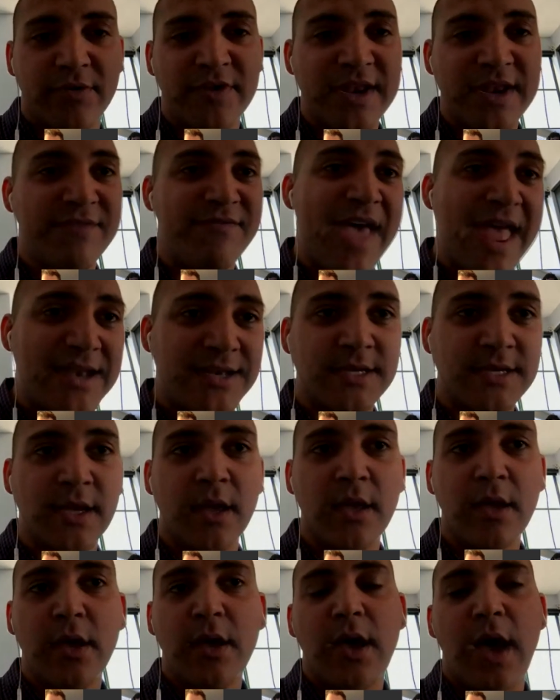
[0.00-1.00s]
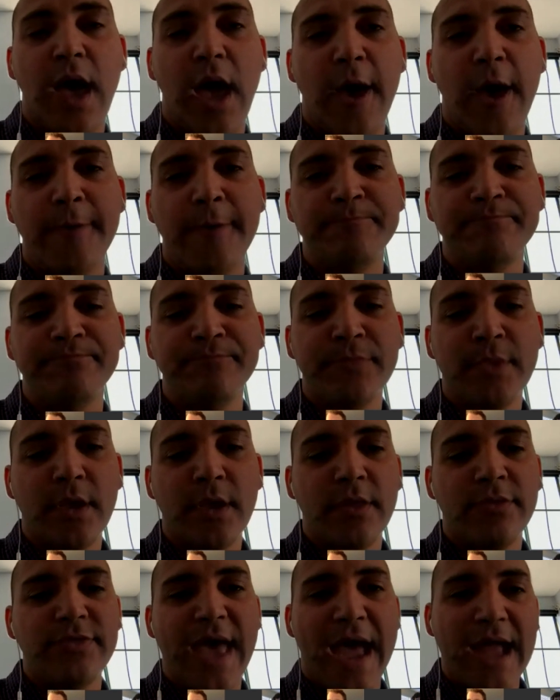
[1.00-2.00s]
over the output of an event?
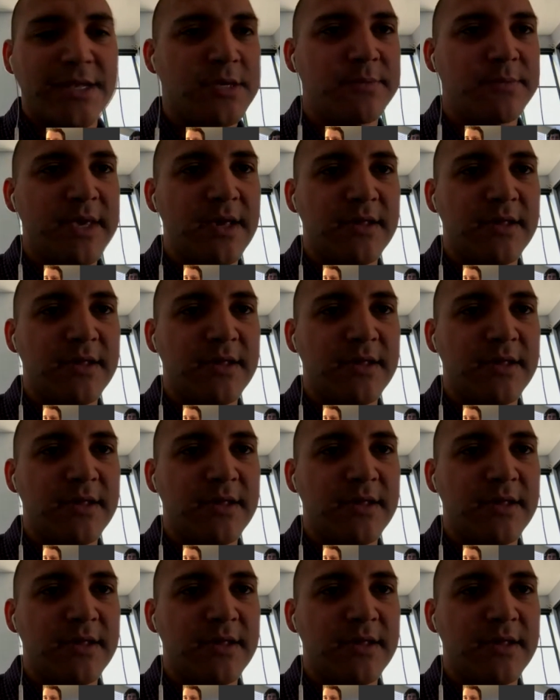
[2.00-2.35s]
That